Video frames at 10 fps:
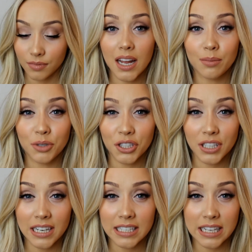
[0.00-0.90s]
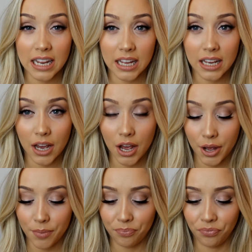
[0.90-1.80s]
And then I'm just going to take
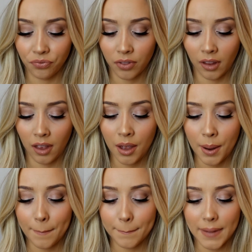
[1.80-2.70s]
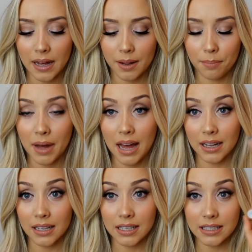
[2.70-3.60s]
my MAC
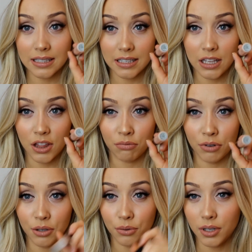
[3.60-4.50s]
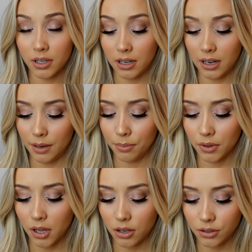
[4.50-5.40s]
See-Through lip
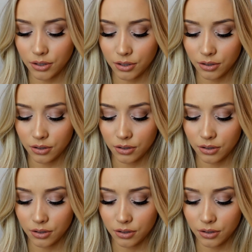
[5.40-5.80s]
gloss.